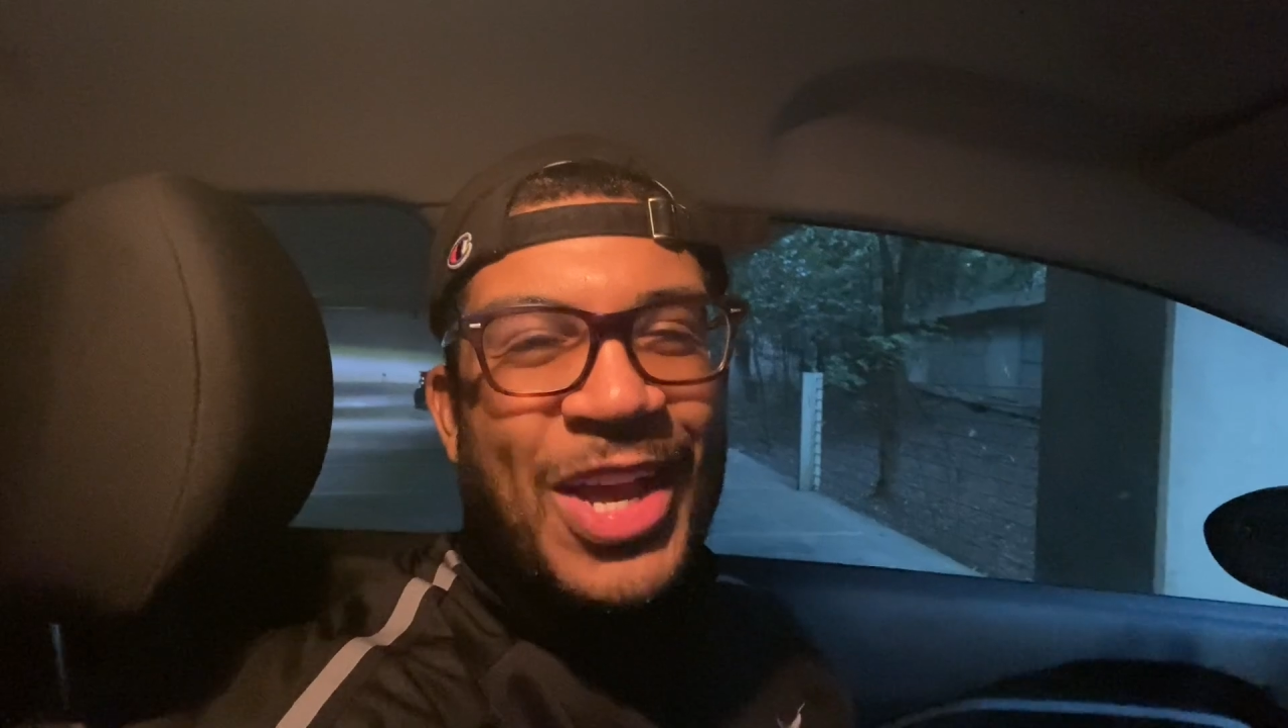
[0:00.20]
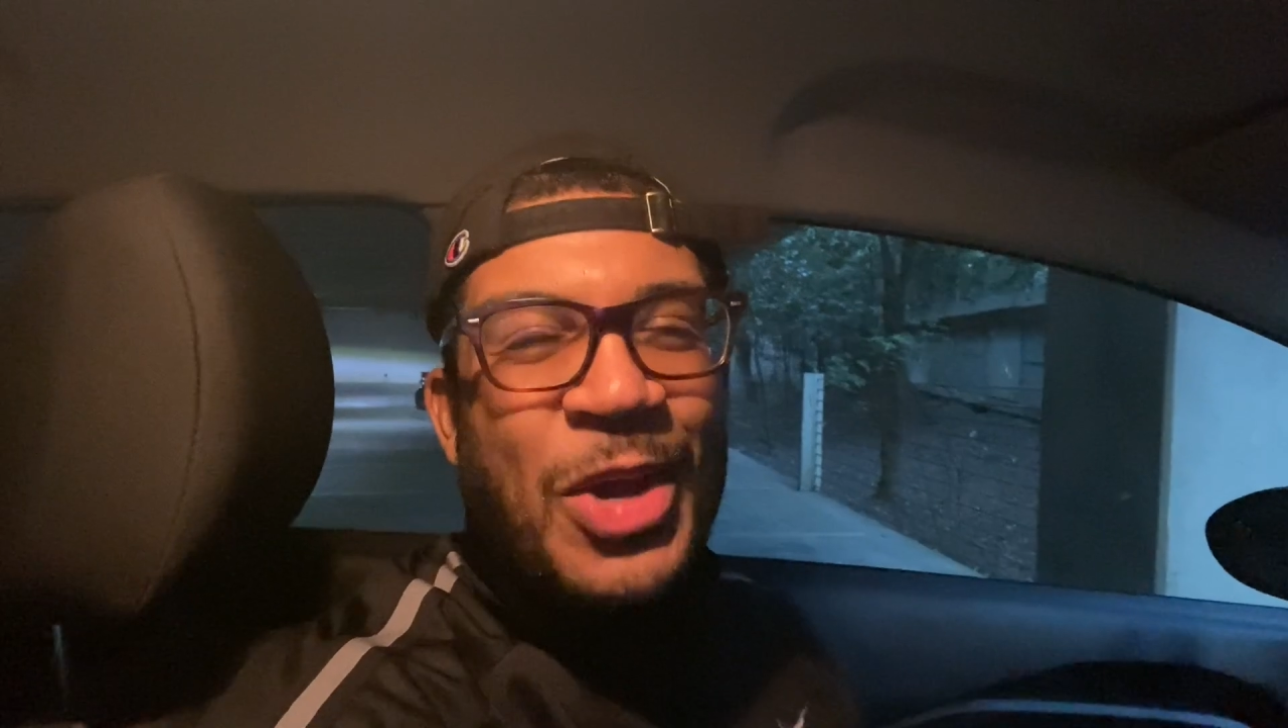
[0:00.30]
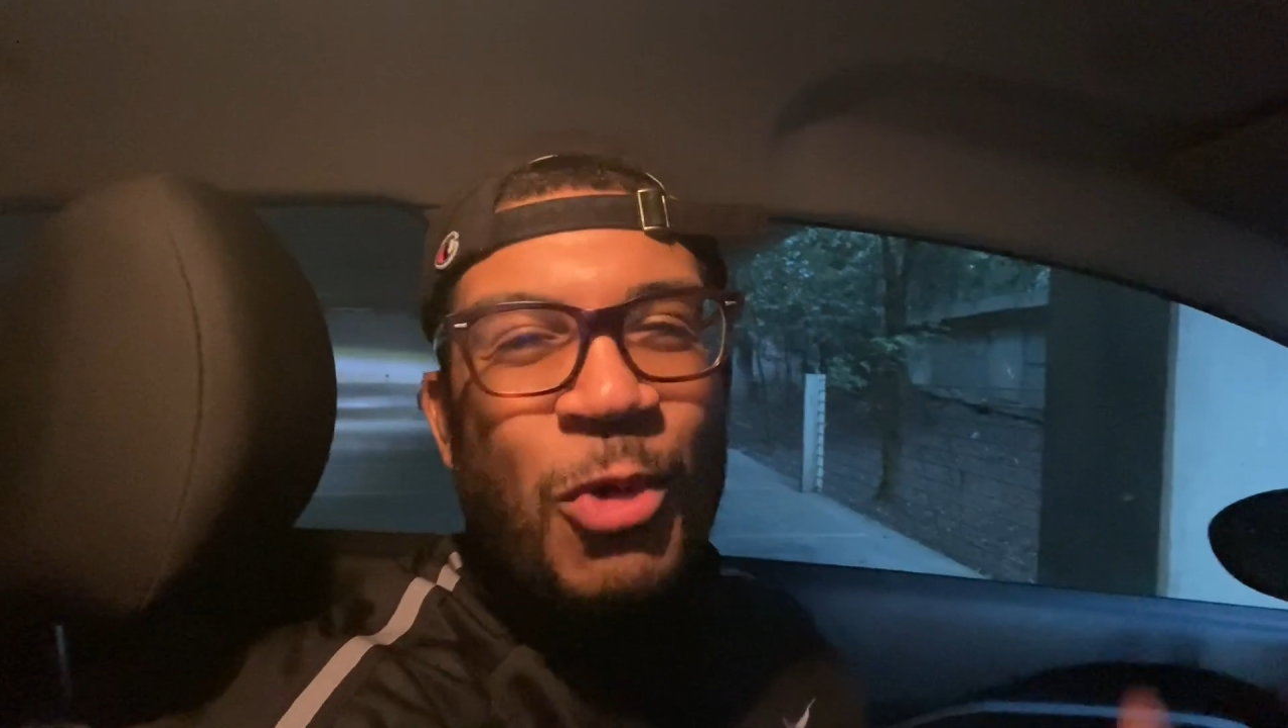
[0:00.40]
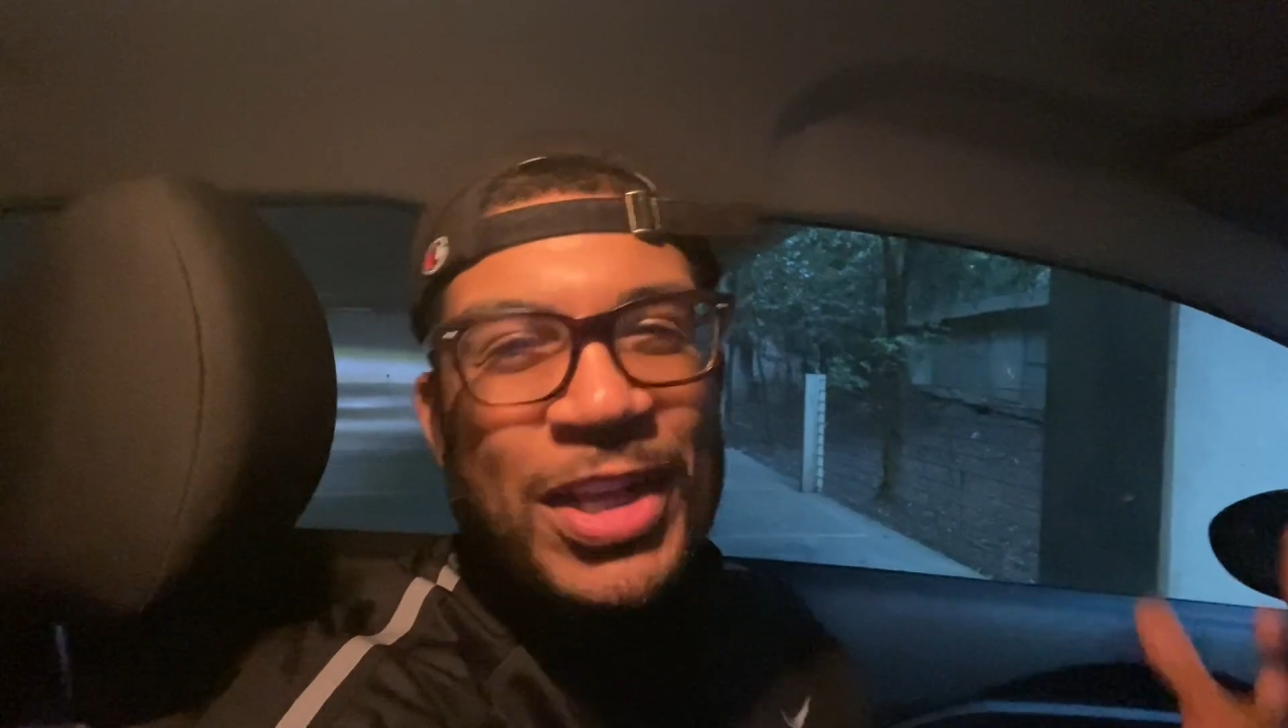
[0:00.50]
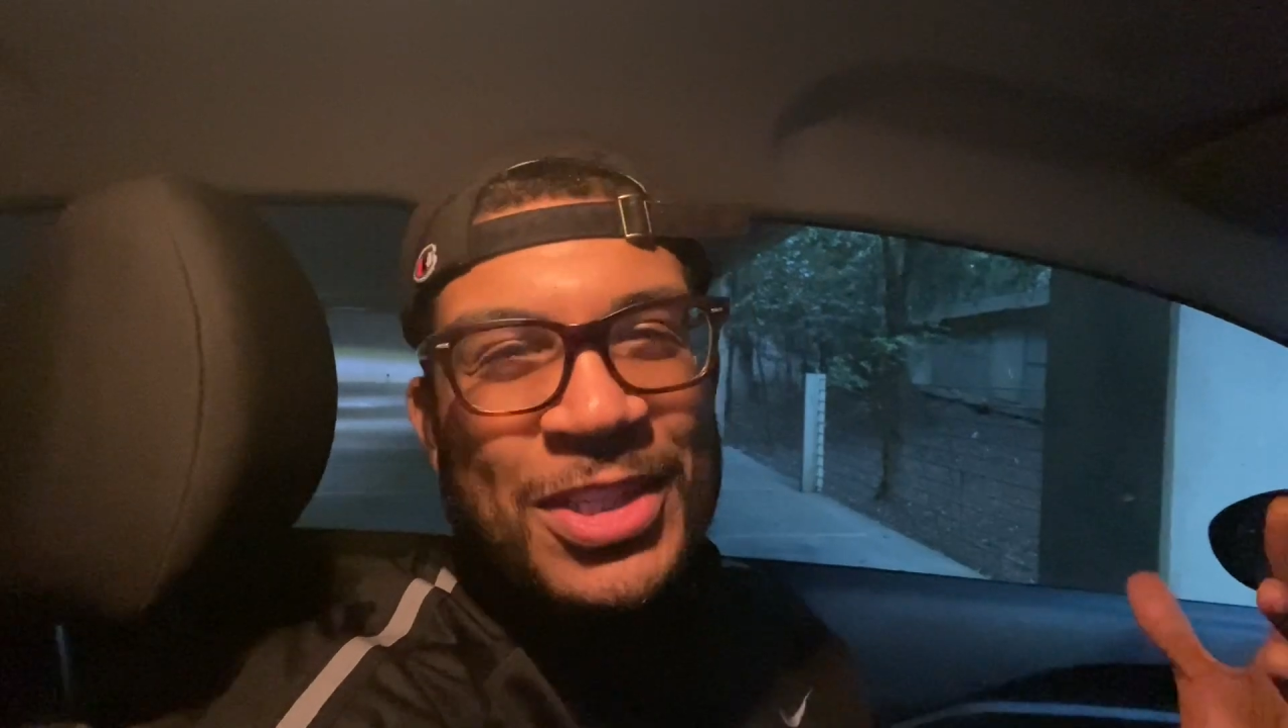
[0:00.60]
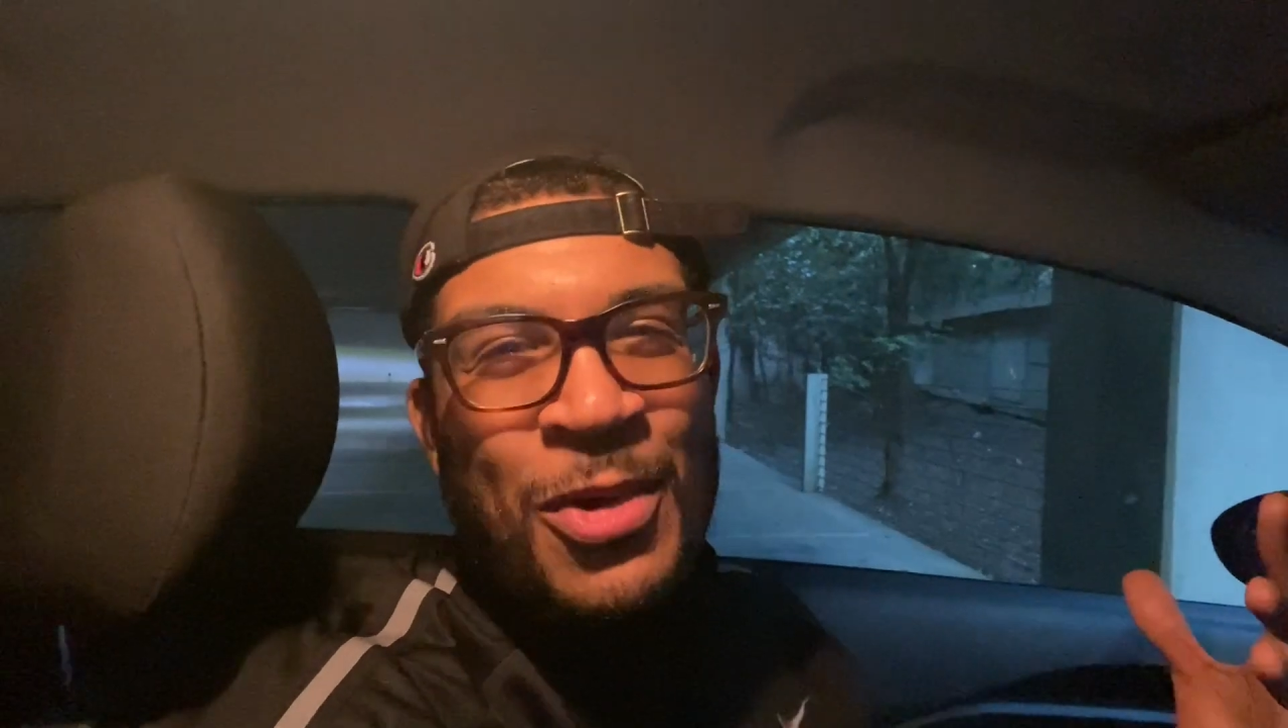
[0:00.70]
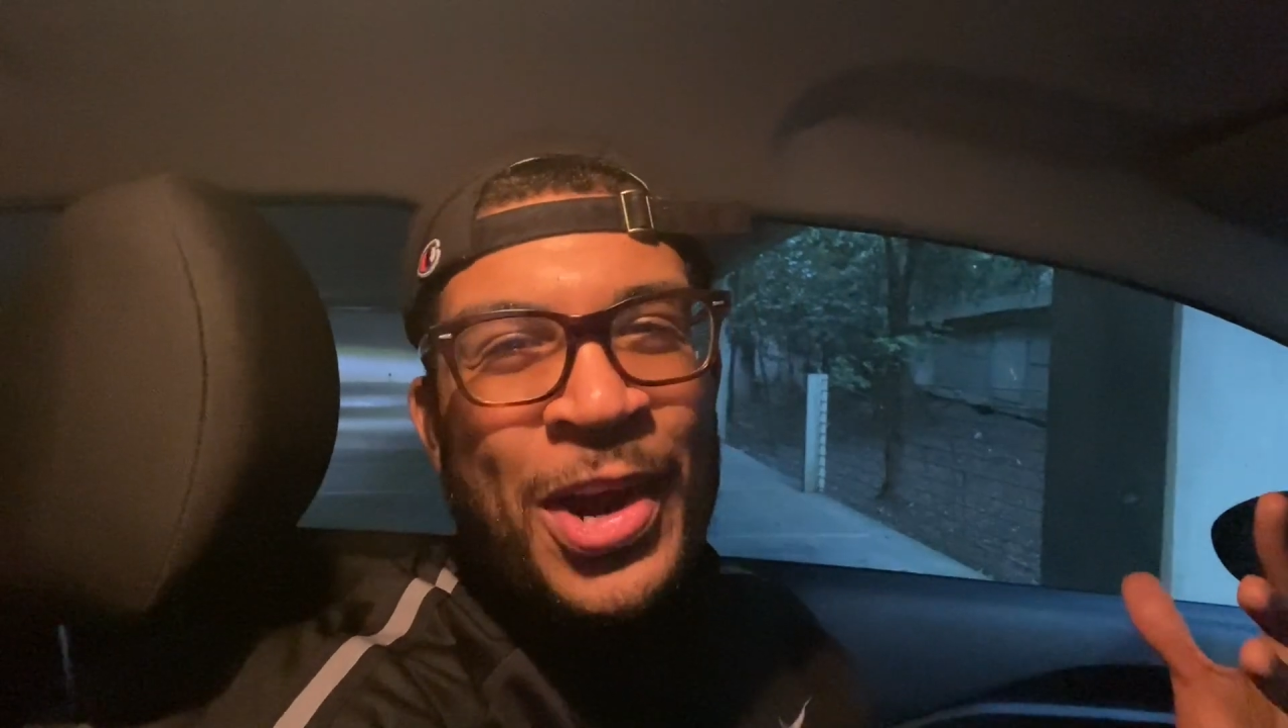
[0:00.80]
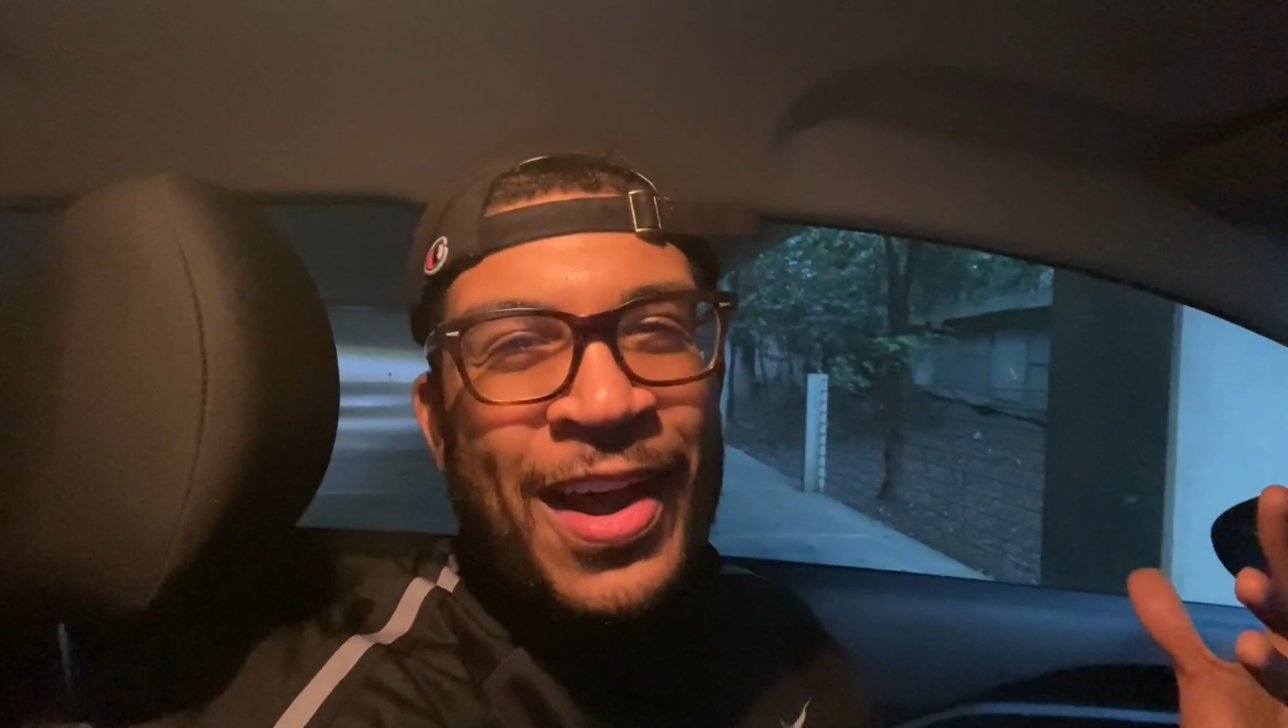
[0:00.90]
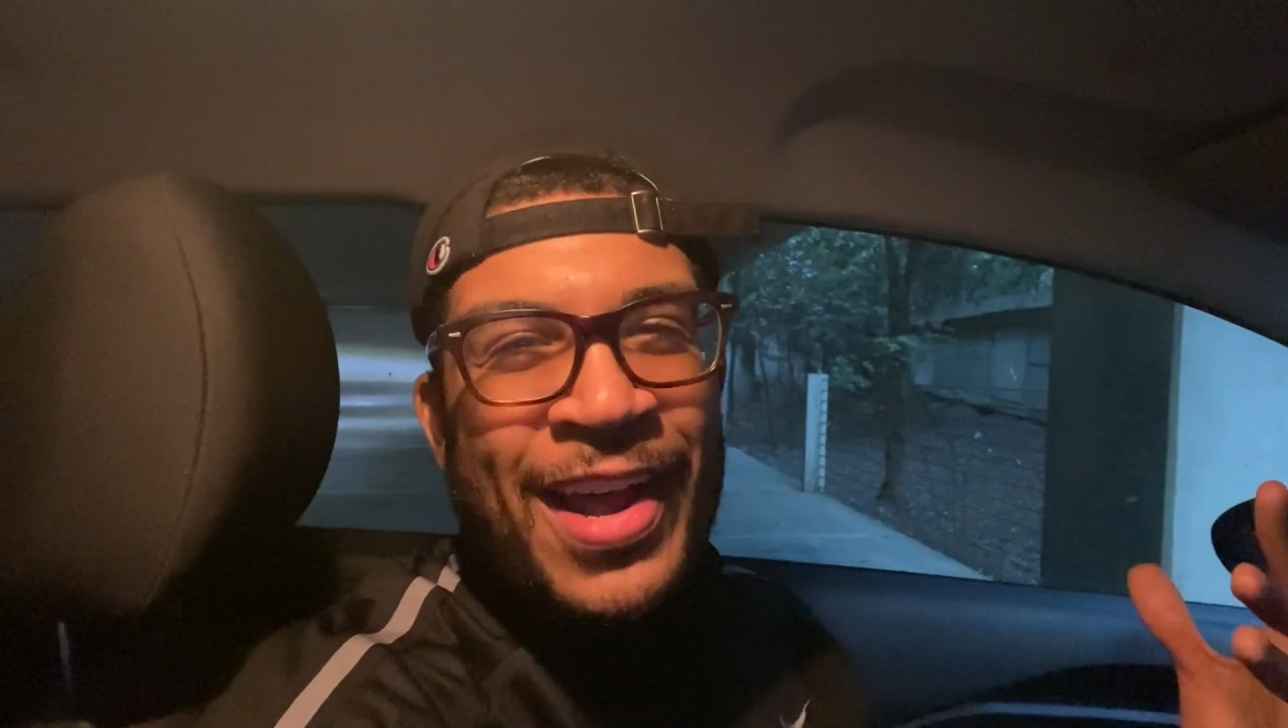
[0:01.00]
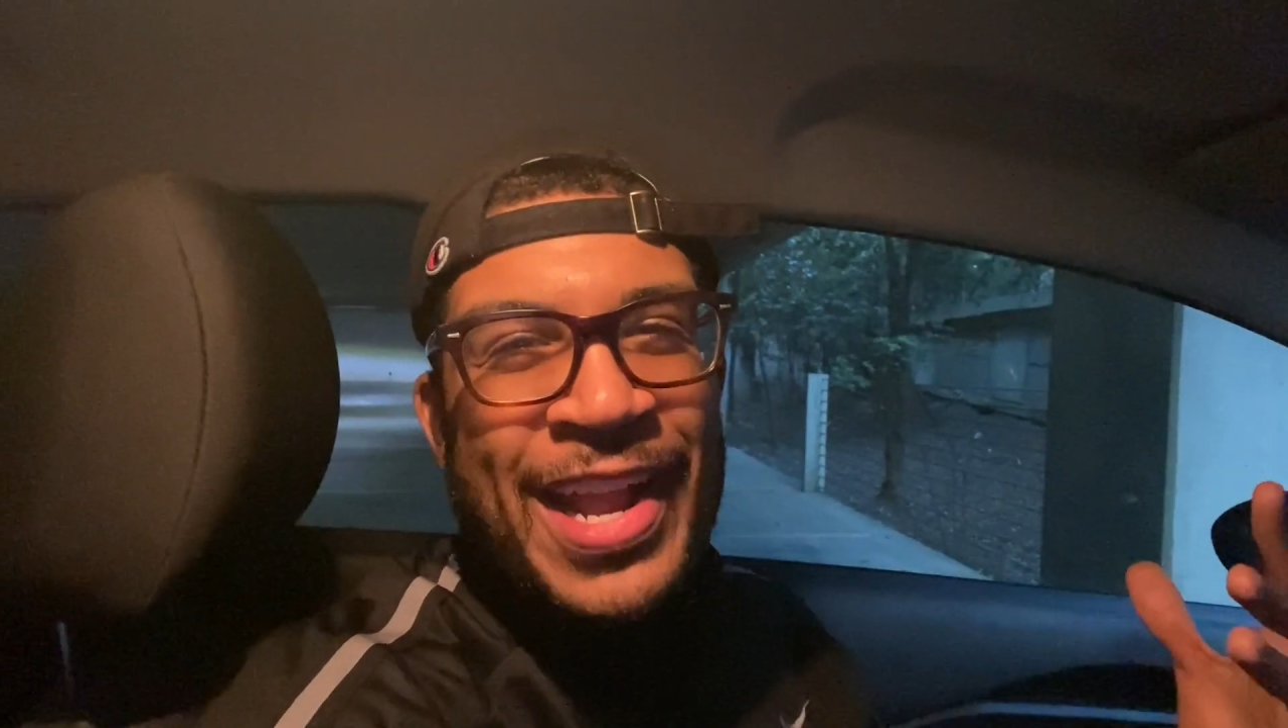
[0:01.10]
What's
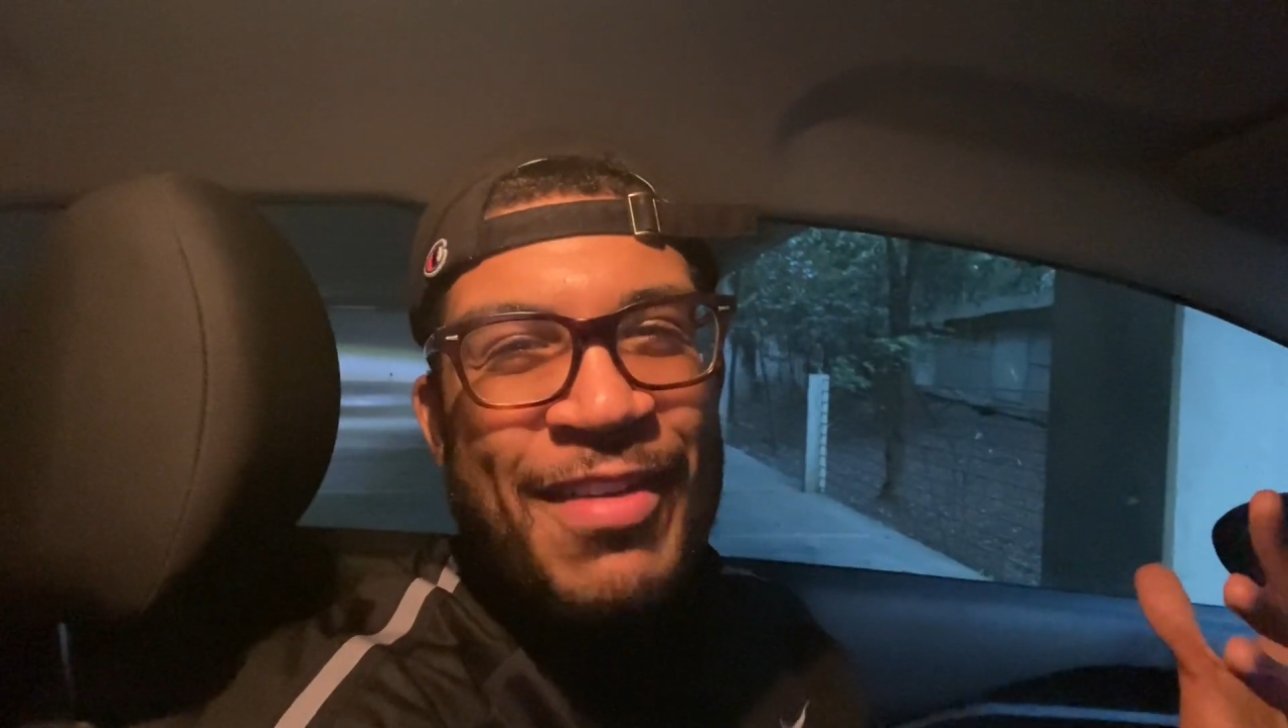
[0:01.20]
going on,